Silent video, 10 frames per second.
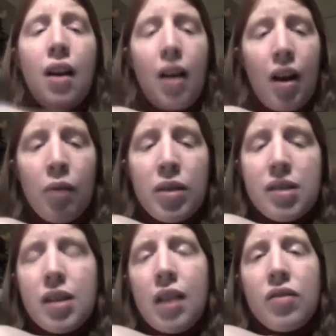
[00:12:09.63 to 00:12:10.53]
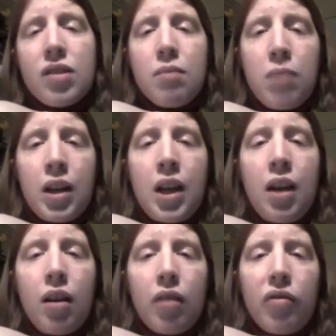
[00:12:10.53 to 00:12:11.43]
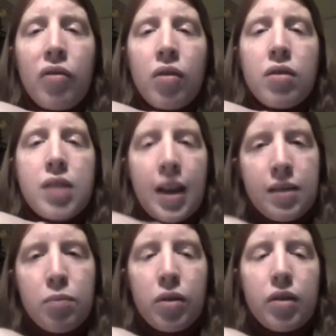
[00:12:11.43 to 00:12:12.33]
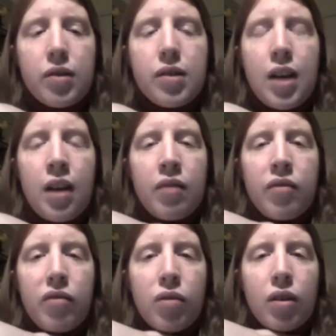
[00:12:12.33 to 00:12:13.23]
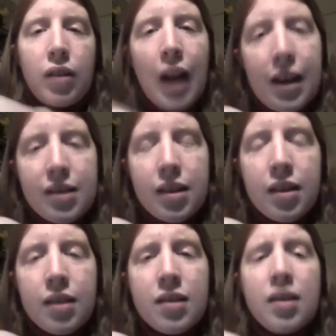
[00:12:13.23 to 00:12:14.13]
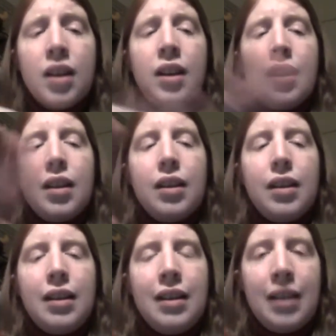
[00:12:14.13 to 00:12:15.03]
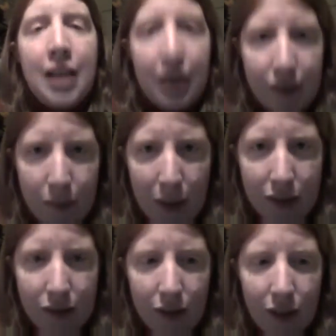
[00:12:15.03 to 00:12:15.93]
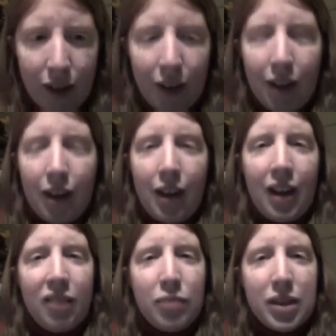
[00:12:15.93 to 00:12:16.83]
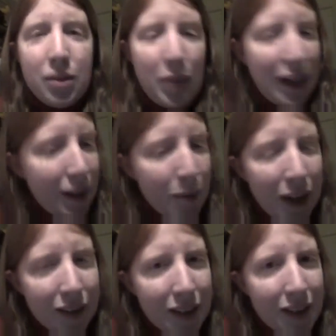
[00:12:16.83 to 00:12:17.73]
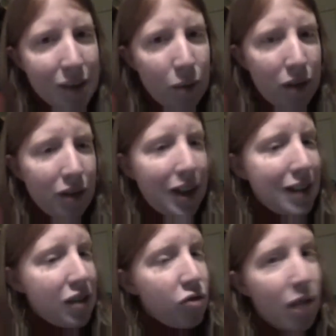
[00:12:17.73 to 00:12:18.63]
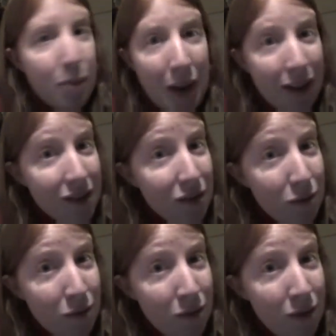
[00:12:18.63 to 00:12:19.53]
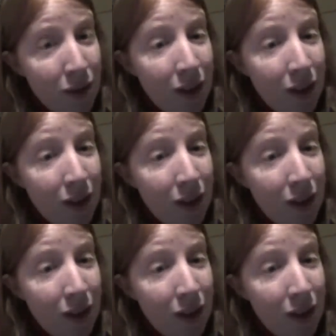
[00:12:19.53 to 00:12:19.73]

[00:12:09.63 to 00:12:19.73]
I want to save some money for textbooks and for classes next semester. I've been debating about this, whether or not to drop out of school,